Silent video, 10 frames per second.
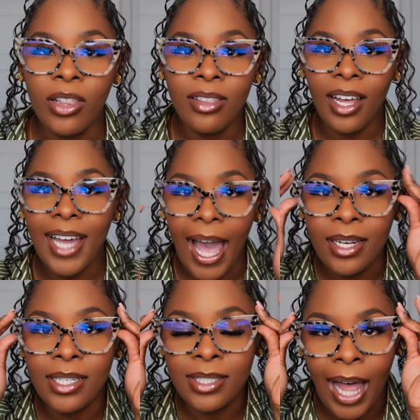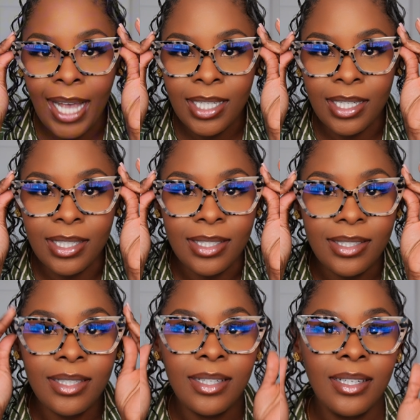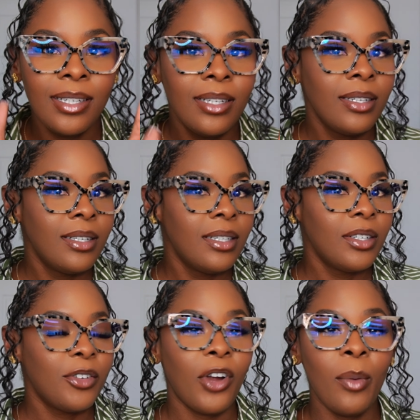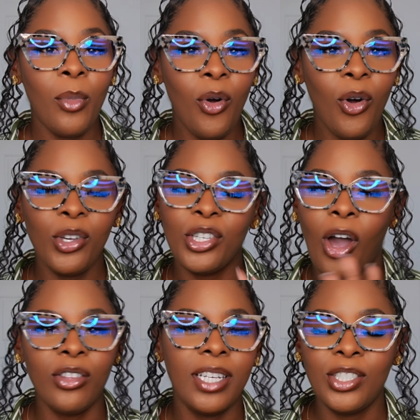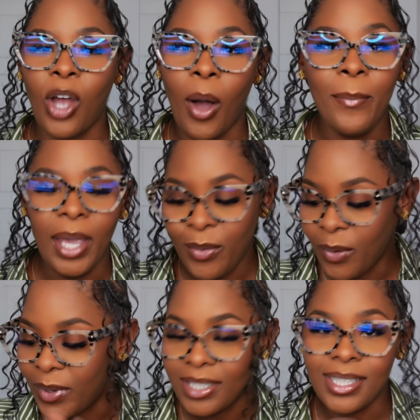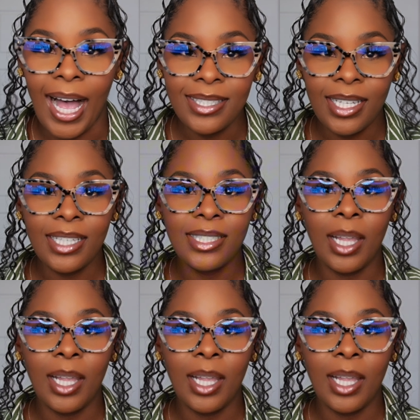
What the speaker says: look at these glasses. Firmoo, y'all did y'all big one with these glasses.